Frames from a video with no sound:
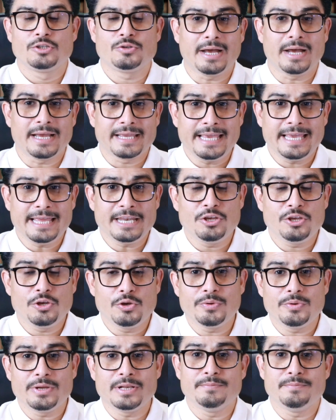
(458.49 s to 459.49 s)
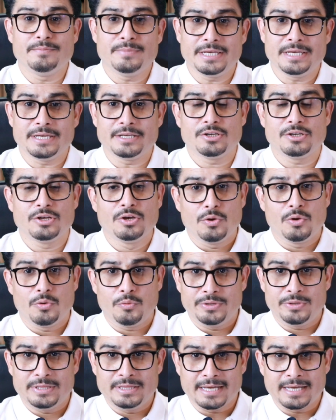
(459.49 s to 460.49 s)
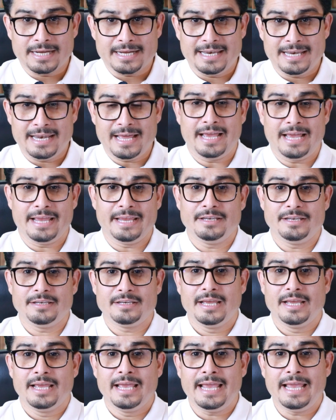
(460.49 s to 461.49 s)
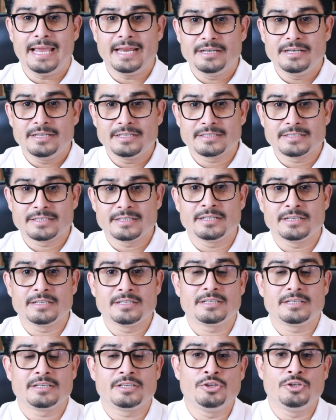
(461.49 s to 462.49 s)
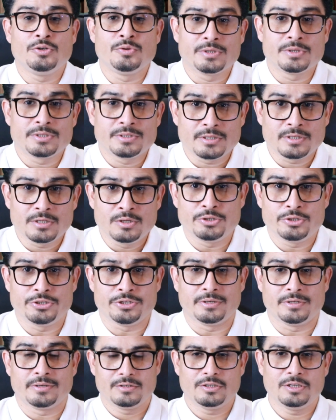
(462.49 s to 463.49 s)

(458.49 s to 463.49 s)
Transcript: So again, you will meet with the client and discuss your solution.